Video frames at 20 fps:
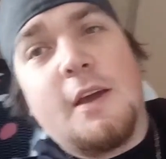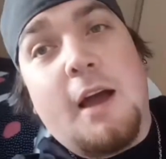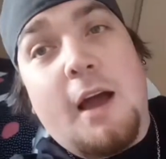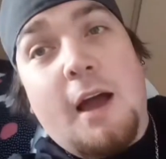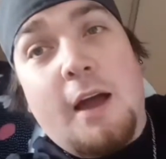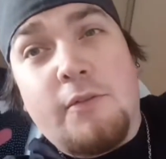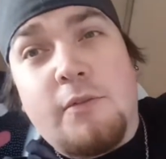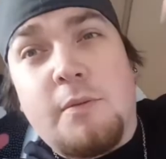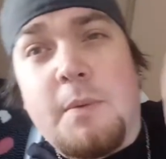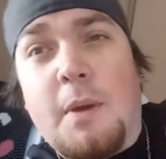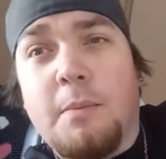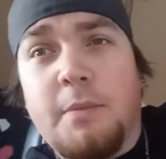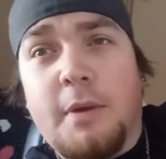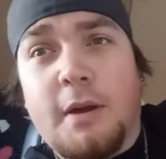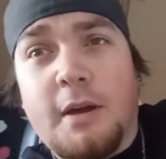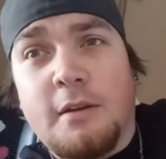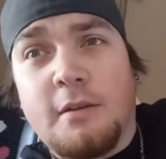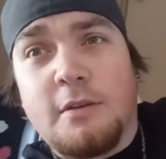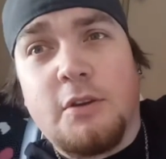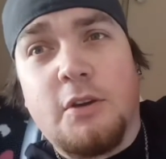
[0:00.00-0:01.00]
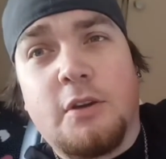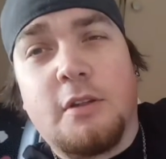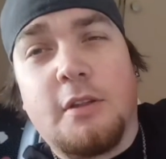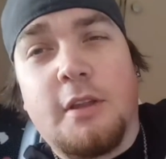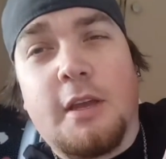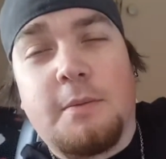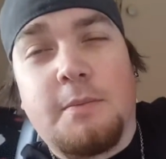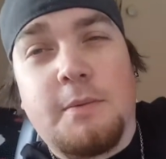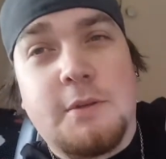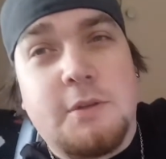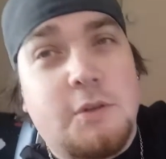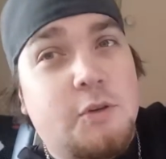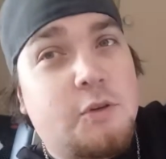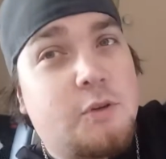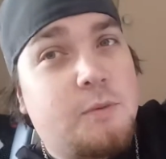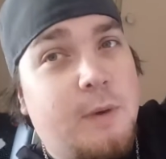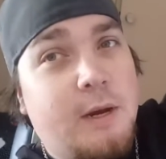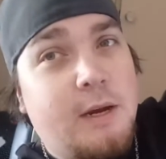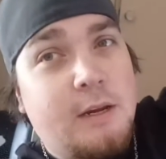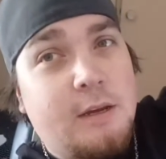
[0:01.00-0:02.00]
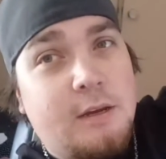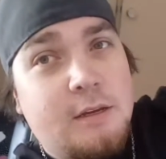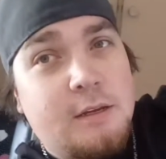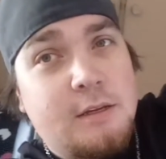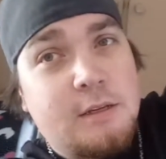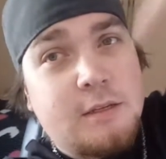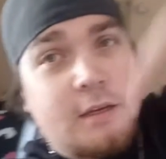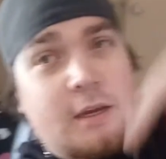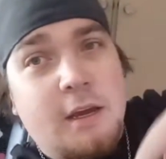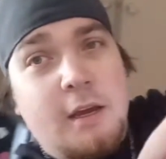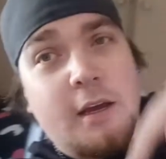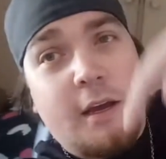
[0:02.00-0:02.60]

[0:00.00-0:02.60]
Remember, you can like my social medias.